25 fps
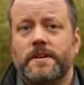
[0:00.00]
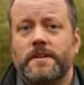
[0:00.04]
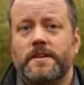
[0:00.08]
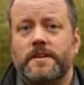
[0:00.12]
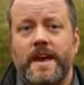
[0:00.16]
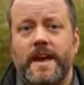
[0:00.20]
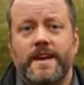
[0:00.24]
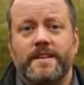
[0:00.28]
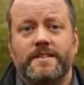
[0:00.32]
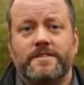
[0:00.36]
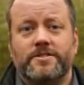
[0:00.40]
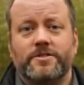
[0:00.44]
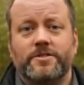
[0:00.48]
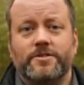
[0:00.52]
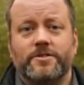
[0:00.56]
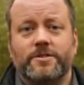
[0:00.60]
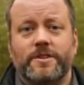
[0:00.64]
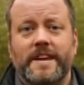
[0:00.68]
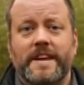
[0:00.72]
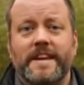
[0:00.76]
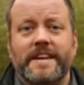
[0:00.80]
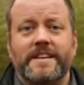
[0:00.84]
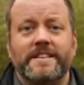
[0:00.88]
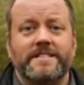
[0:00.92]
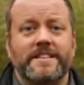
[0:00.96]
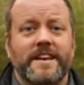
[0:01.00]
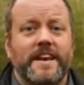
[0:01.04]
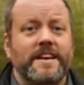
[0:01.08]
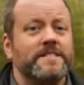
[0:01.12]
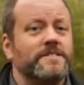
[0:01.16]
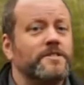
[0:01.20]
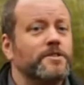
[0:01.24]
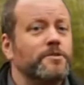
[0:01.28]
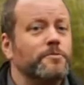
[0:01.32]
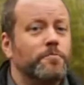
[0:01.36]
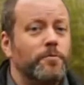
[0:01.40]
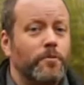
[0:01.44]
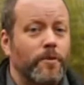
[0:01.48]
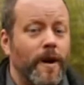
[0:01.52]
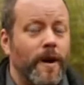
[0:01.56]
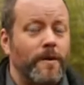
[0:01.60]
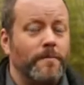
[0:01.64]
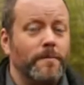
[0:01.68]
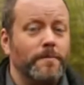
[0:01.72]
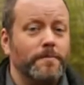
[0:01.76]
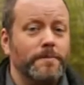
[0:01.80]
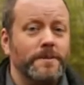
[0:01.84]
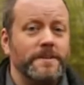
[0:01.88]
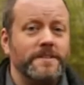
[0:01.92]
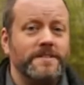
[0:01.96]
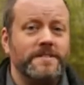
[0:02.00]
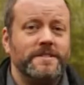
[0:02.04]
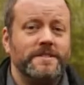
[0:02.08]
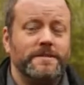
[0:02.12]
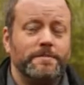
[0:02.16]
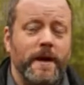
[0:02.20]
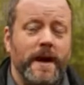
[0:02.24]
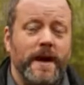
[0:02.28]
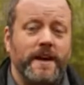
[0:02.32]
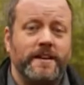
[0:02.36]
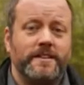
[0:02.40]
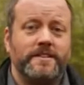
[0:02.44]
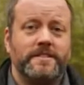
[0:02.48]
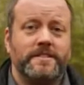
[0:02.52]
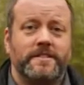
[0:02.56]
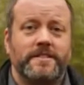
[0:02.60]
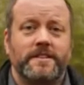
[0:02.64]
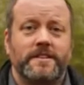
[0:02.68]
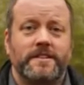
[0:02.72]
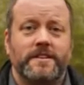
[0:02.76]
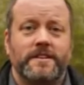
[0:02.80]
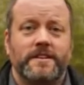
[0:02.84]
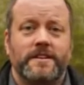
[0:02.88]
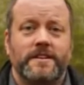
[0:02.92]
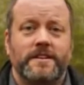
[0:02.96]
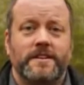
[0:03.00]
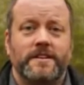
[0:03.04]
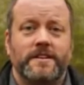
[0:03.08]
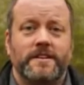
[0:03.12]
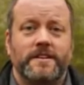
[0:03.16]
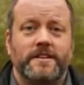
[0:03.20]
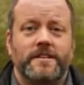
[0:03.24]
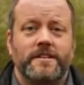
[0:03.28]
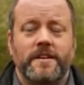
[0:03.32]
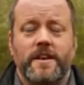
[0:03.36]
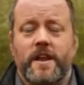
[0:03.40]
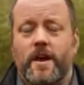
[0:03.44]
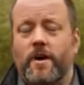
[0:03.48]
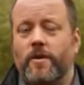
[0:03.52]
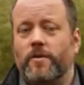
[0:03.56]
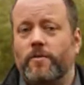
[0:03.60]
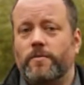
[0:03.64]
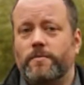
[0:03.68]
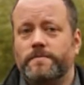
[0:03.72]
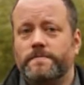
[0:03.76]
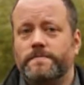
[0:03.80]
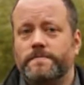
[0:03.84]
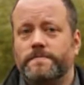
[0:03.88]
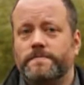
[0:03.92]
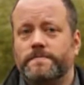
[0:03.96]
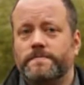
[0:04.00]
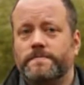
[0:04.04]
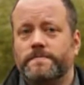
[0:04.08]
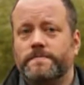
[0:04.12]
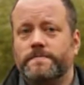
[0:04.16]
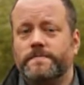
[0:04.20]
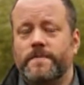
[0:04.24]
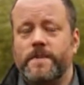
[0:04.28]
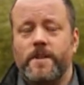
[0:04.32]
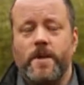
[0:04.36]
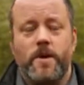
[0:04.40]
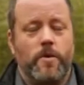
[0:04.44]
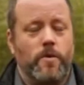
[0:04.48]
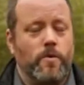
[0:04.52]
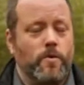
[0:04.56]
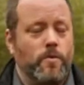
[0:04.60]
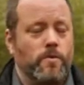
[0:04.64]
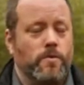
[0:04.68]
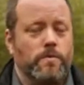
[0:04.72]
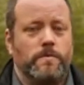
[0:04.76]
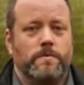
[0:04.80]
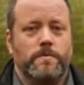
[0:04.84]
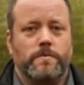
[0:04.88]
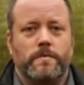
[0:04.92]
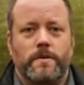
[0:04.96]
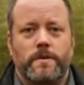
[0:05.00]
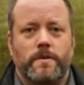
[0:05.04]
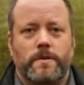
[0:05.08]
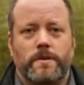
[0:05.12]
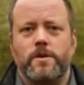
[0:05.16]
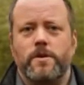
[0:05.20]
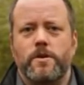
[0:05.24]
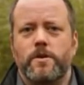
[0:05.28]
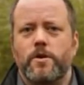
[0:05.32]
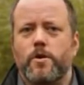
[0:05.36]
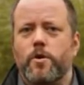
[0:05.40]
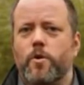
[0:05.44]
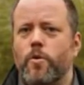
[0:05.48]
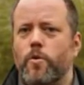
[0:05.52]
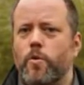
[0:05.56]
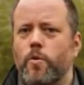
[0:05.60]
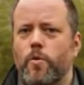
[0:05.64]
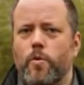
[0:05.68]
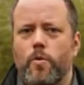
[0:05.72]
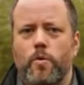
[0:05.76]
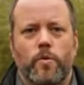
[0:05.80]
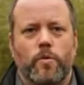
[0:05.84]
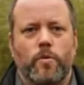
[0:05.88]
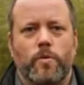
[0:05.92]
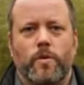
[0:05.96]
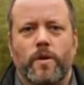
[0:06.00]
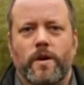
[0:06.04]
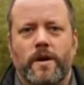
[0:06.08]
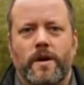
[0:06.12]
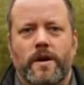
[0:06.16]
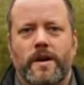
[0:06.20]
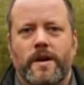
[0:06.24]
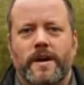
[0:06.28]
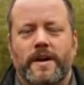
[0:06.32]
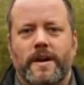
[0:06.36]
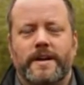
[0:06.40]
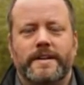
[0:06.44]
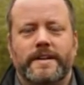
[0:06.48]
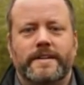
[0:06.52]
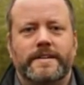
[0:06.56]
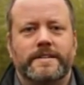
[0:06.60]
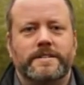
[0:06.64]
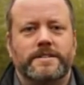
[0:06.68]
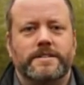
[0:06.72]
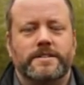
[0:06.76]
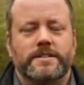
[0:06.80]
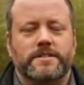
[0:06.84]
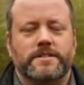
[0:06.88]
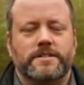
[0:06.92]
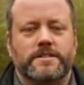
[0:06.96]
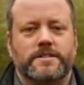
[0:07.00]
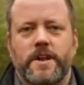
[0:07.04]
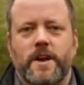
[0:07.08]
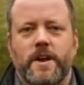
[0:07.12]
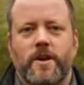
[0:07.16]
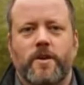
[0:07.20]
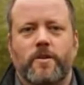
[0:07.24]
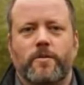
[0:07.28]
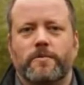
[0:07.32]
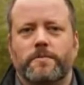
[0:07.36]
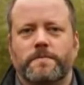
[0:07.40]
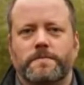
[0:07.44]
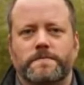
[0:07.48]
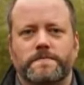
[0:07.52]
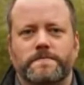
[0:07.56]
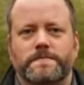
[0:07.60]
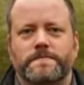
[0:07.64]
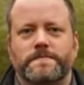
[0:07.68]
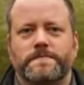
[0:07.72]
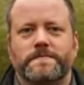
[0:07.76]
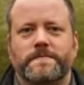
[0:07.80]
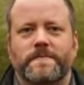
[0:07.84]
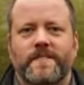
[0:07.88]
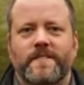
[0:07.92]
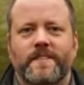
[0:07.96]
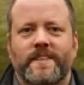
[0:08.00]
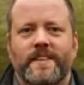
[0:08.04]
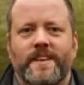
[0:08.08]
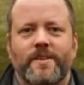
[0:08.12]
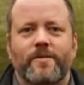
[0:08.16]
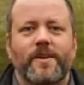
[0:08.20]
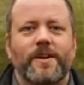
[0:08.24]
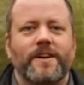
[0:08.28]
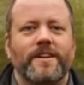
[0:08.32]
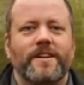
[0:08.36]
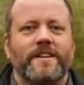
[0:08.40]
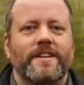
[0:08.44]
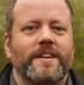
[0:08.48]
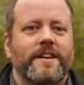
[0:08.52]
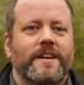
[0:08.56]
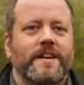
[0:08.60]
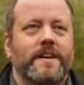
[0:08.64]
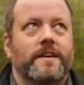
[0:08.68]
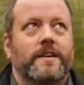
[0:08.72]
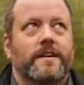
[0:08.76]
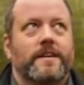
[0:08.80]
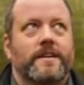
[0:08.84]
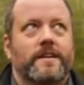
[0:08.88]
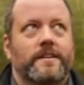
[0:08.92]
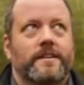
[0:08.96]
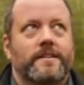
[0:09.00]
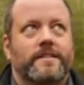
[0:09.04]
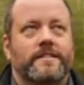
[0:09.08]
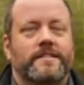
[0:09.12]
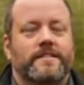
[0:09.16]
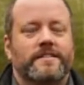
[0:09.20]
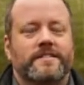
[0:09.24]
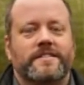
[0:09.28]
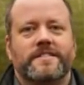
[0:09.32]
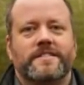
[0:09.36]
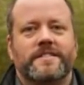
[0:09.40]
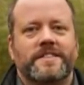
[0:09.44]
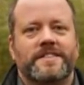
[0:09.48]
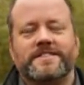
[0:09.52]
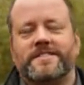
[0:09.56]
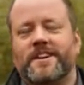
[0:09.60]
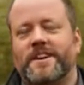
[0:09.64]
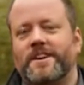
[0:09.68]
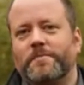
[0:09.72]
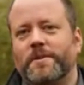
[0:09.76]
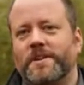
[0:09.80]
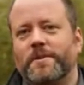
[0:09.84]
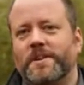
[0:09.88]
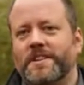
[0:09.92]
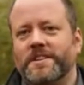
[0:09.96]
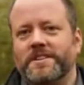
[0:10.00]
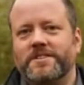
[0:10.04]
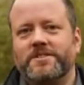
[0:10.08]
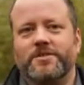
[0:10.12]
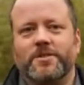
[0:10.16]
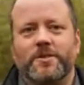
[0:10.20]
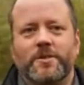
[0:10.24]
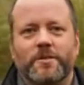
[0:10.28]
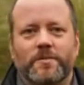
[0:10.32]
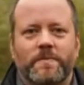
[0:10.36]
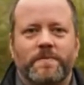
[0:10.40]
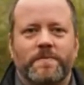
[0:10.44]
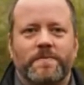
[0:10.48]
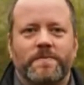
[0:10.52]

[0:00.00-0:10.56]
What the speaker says: The answer is, as you probably suspect, no. No. No. Just no. Well, that's not completely true.